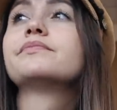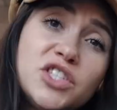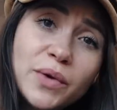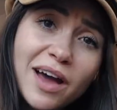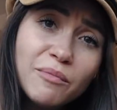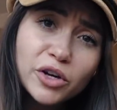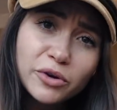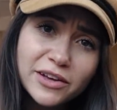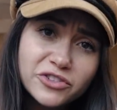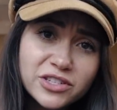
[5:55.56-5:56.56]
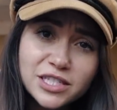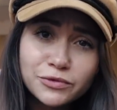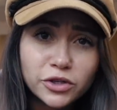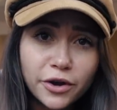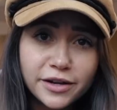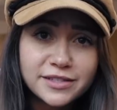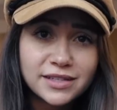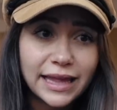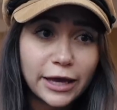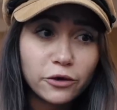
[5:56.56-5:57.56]
Do you have more questions in regards
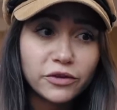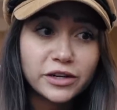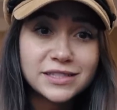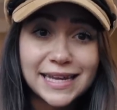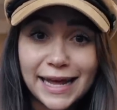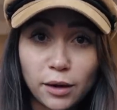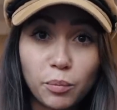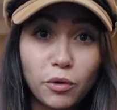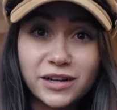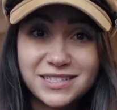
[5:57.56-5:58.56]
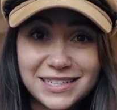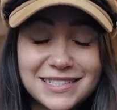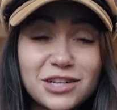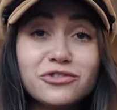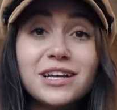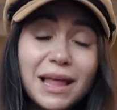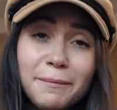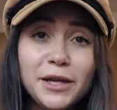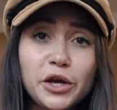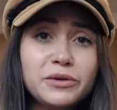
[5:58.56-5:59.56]
to layovers and airports, etc.? Let
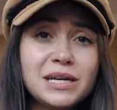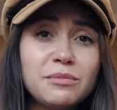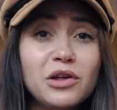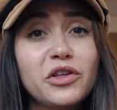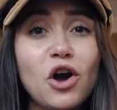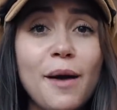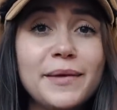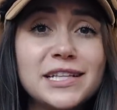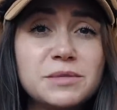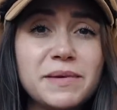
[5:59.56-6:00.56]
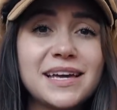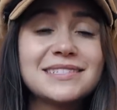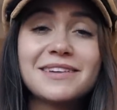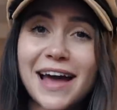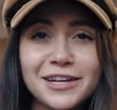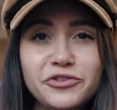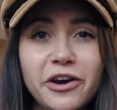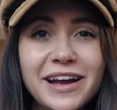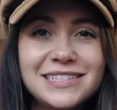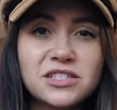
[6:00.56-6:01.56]
me know down below in the comments, because I've asked you
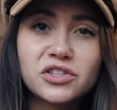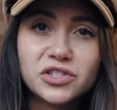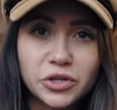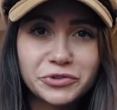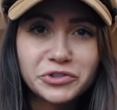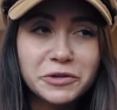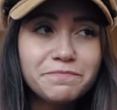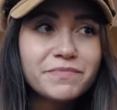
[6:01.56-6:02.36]
guys this on social,